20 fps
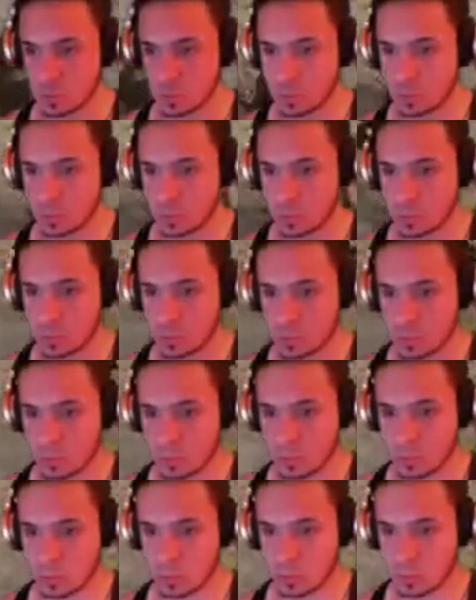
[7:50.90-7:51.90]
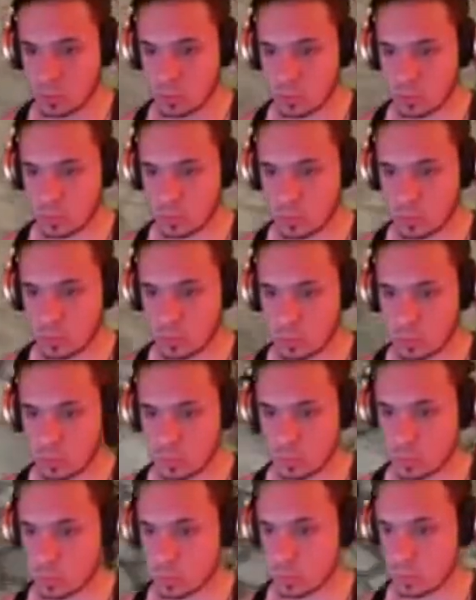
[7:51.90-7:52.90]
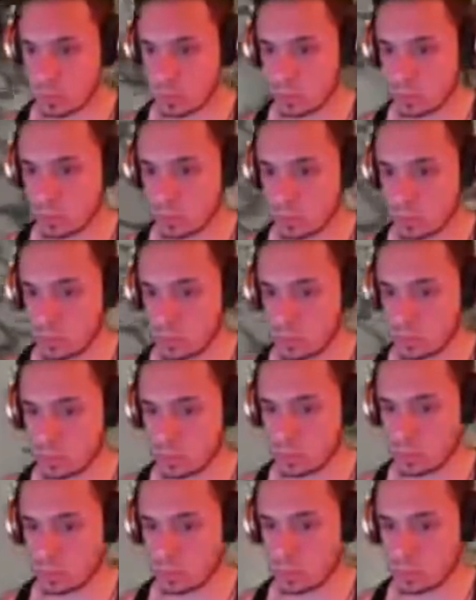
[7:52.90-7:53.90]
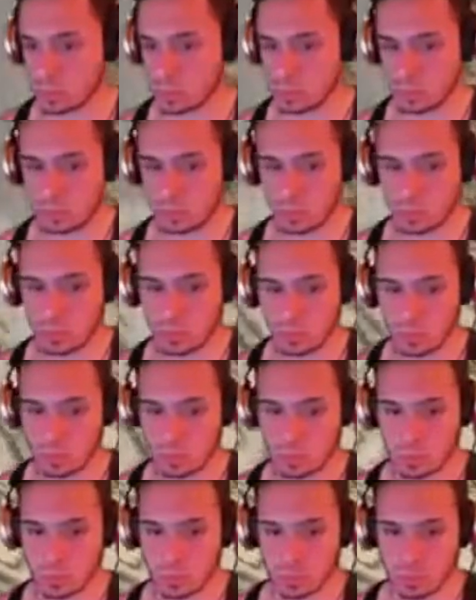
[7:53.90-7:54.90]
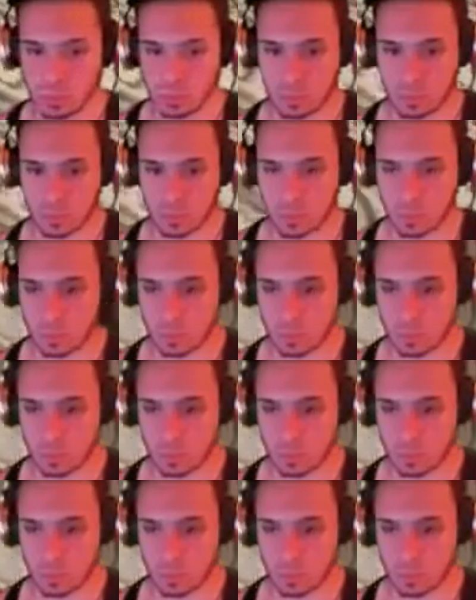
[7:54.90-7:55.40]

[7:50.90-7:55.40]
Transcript: Nobody speaks.